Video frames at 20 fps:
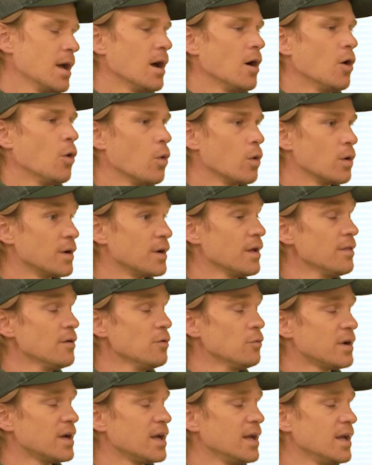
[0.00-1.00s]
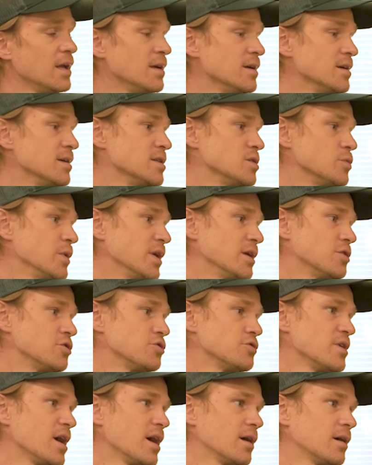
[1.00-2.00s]
Or another way is we can
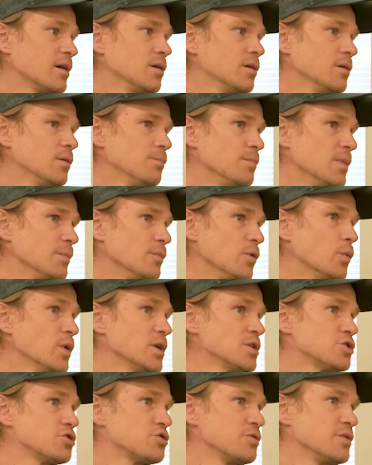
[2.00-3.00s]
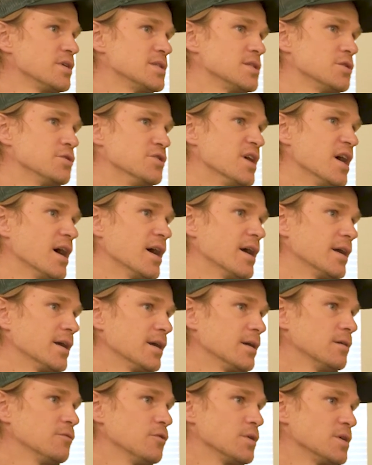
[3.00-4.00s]
track maybe which trees are dying.
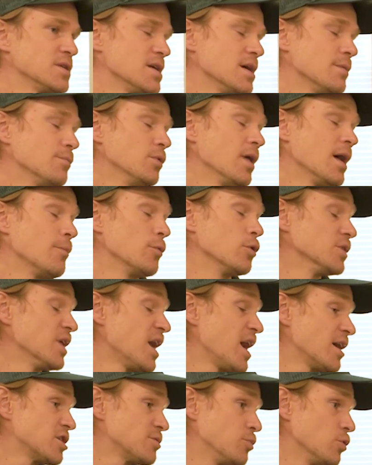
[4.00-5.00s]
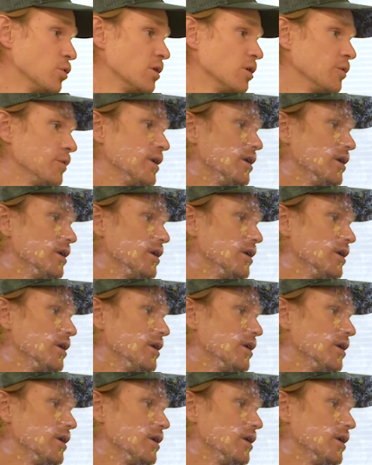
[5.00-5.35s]
For example, emerald ash borer we